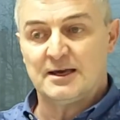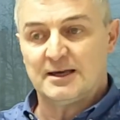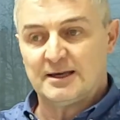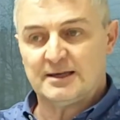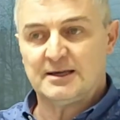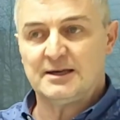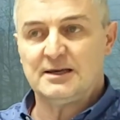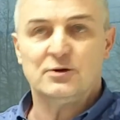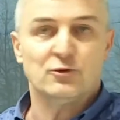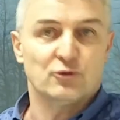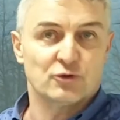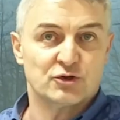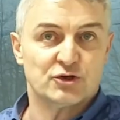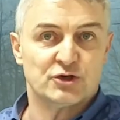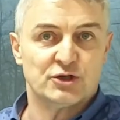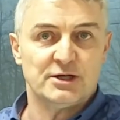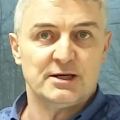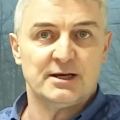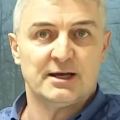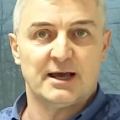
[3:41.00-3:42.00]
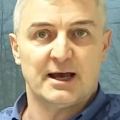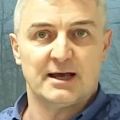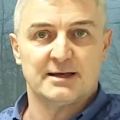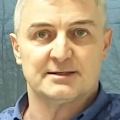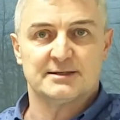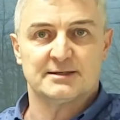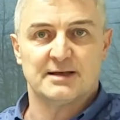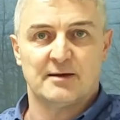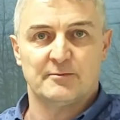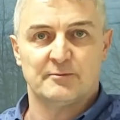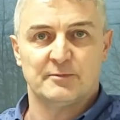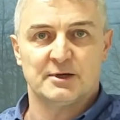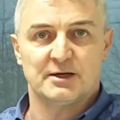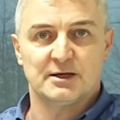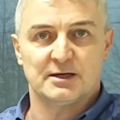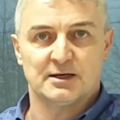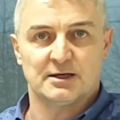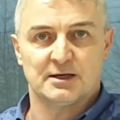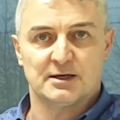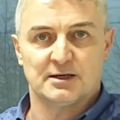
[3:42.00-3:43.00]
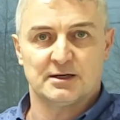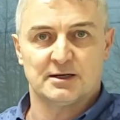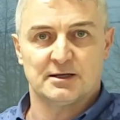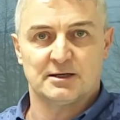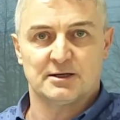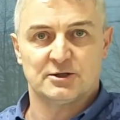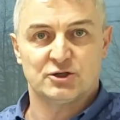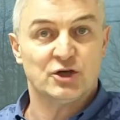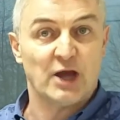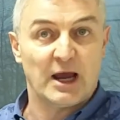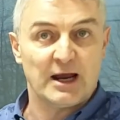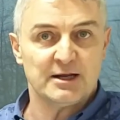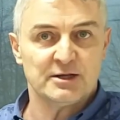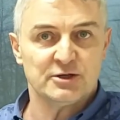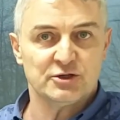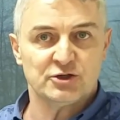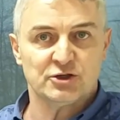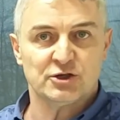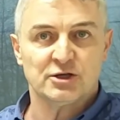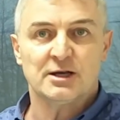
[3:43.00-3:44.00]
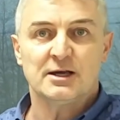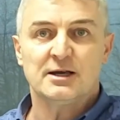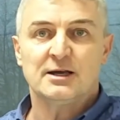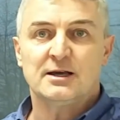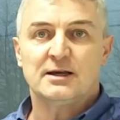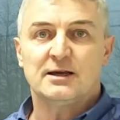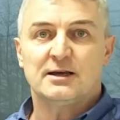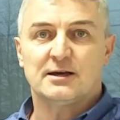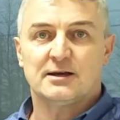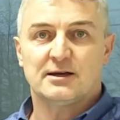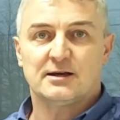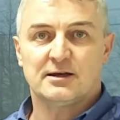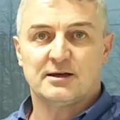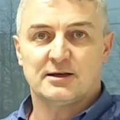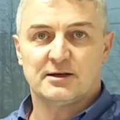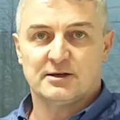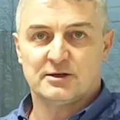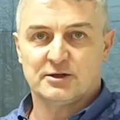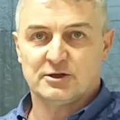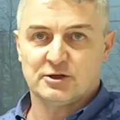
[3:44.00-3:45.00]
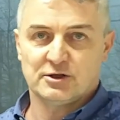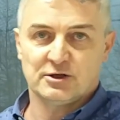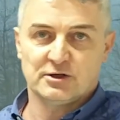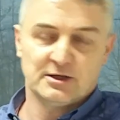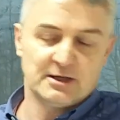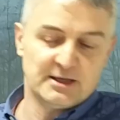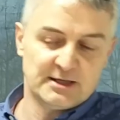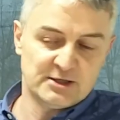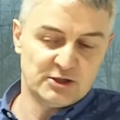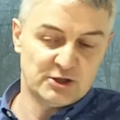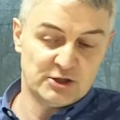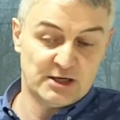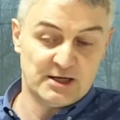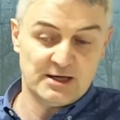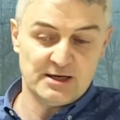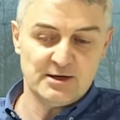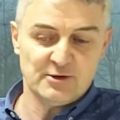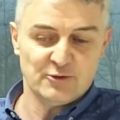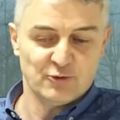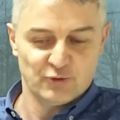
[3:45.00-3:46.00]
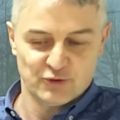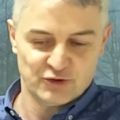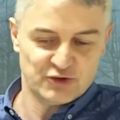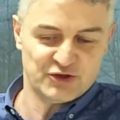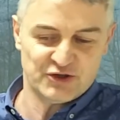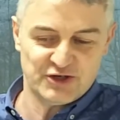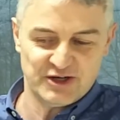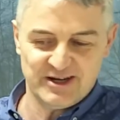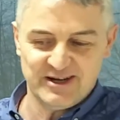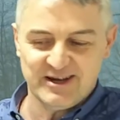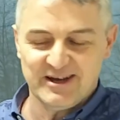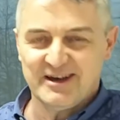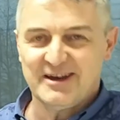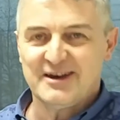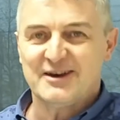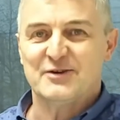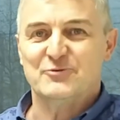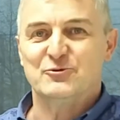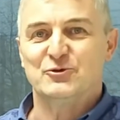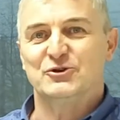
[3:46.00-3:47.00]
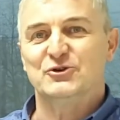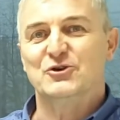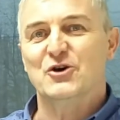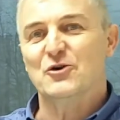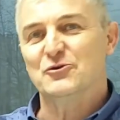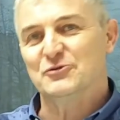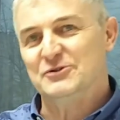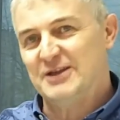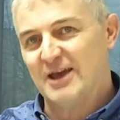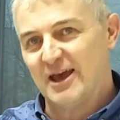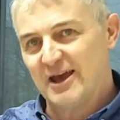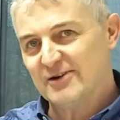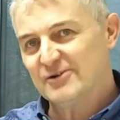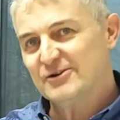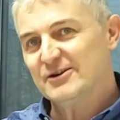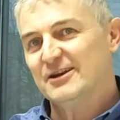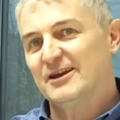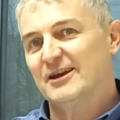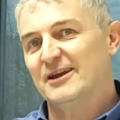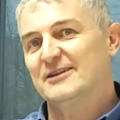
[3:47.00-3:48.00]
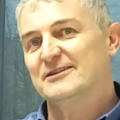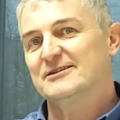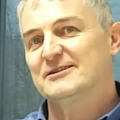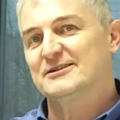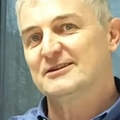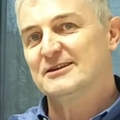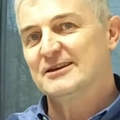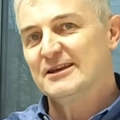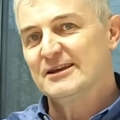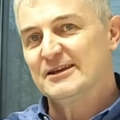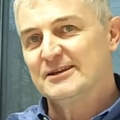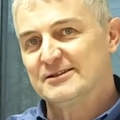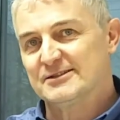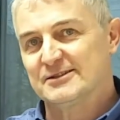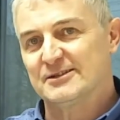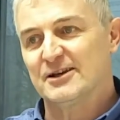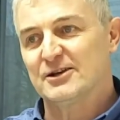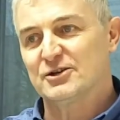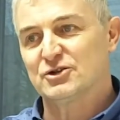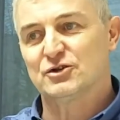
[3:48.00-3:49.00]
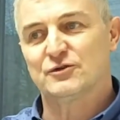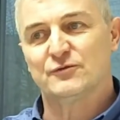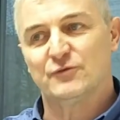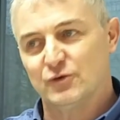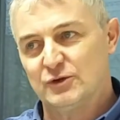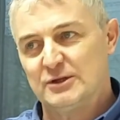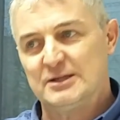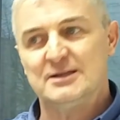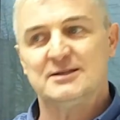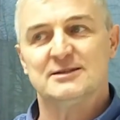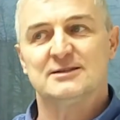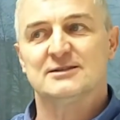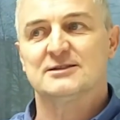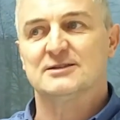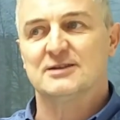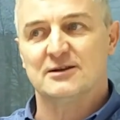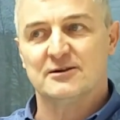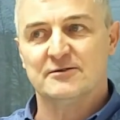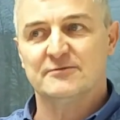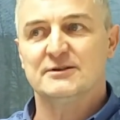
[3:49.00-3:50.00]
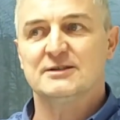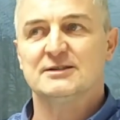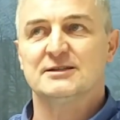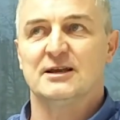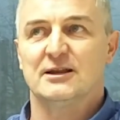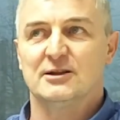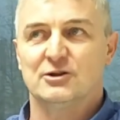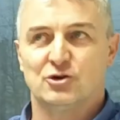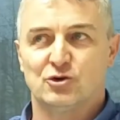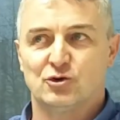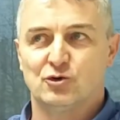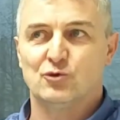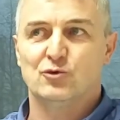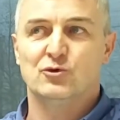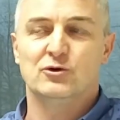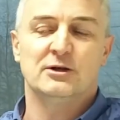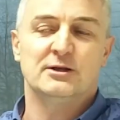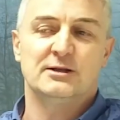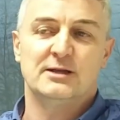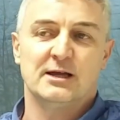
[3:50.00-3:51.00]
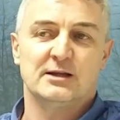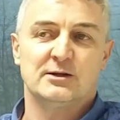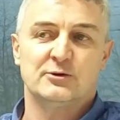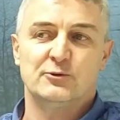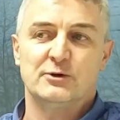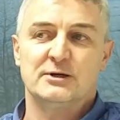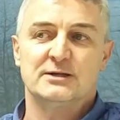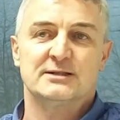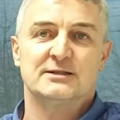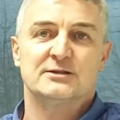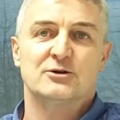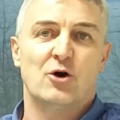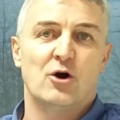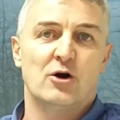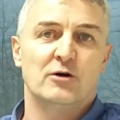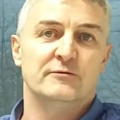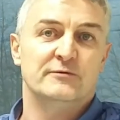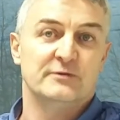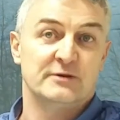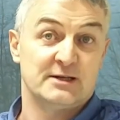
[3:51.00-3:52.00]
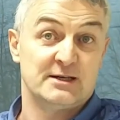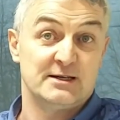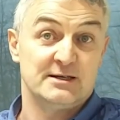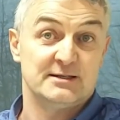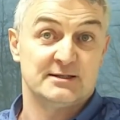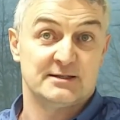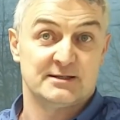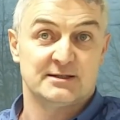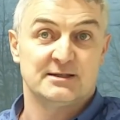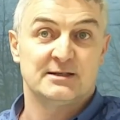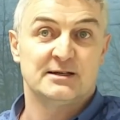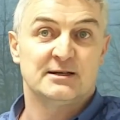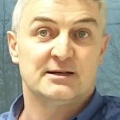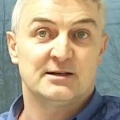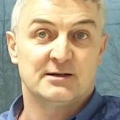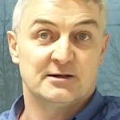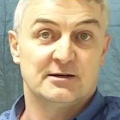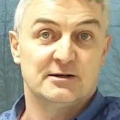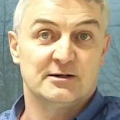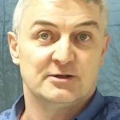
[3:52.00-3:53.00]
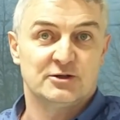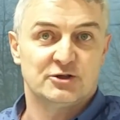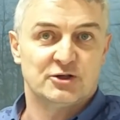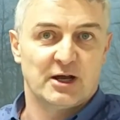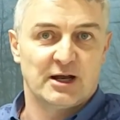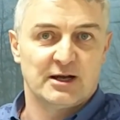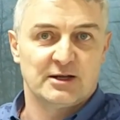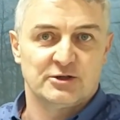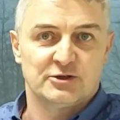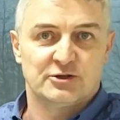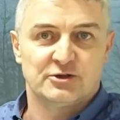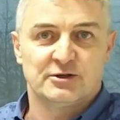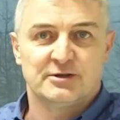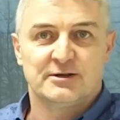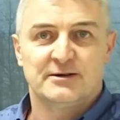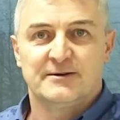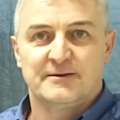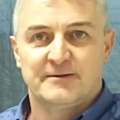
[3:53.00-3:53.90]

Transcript: he or she has some challenge, he or she would go there and search for this service and tool that will solve her challenge.